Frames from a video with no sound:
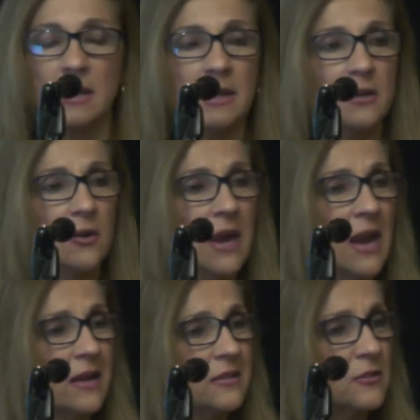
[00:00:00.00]
get our
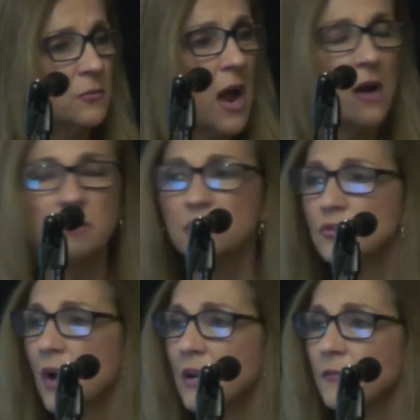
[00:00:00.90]
hands around and
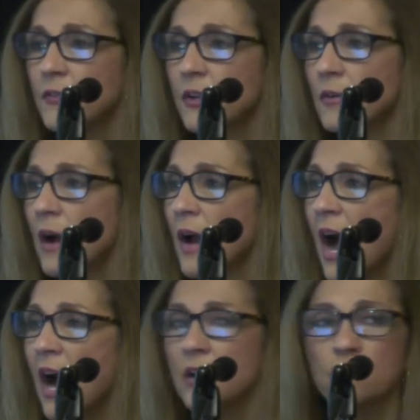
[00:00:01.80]
try to figure out,
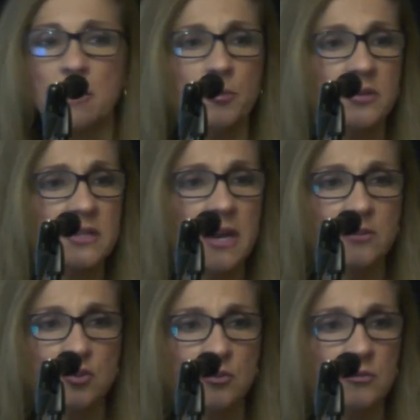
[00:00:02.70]
how do we
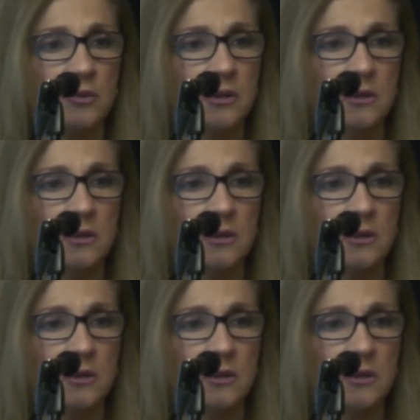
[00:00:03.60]
protect children?